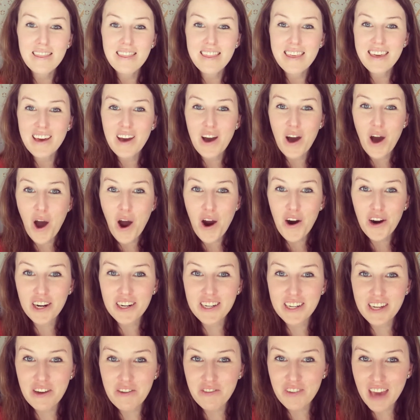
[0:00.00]
The Art
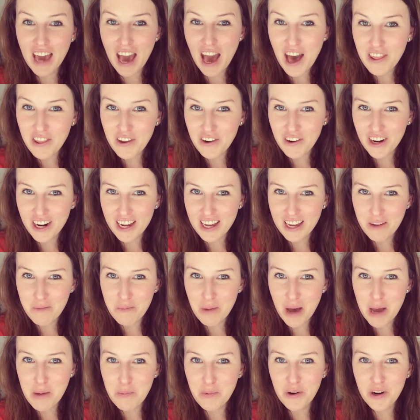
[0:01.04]
of Gathering
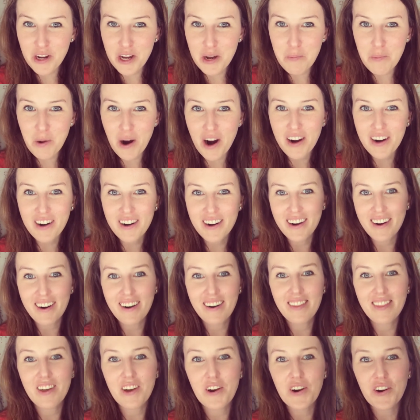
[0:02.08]
by Priya Parker,
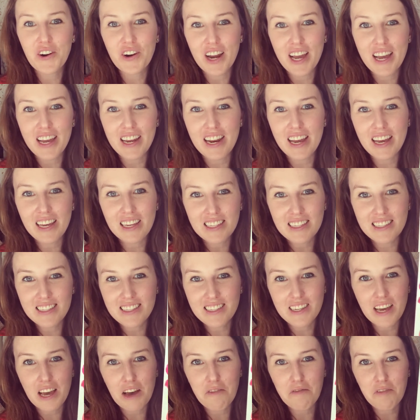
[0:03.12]
the greatest
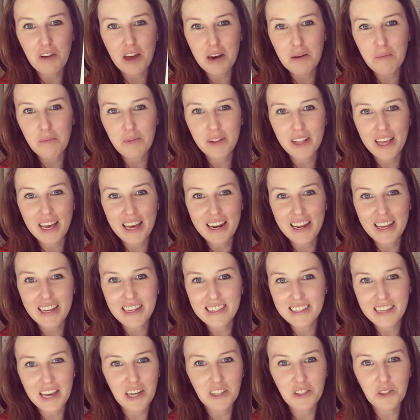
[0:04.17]
event planning
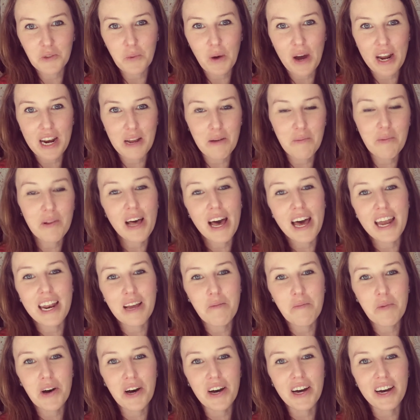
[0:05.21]
/ wedding planning
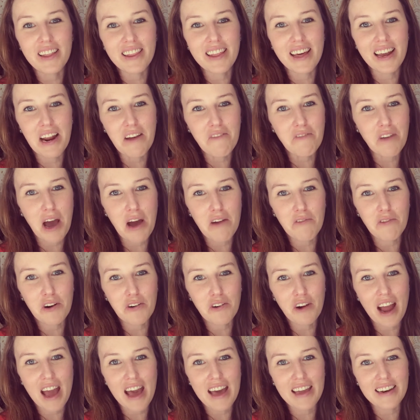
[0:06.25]
book that I've ever
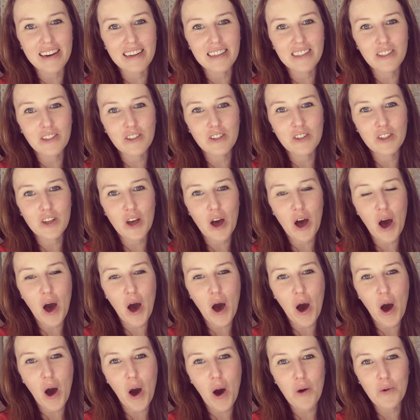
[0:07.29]
read.
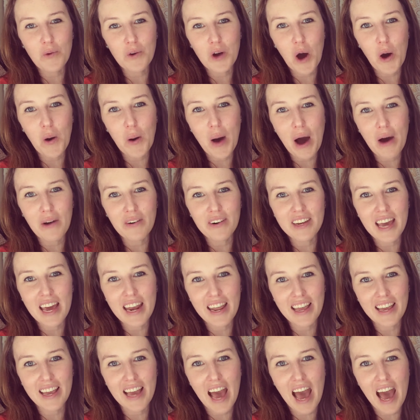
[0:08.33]
So go out and get
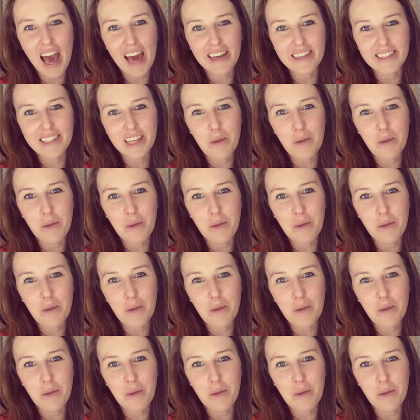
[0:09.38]
it, guys.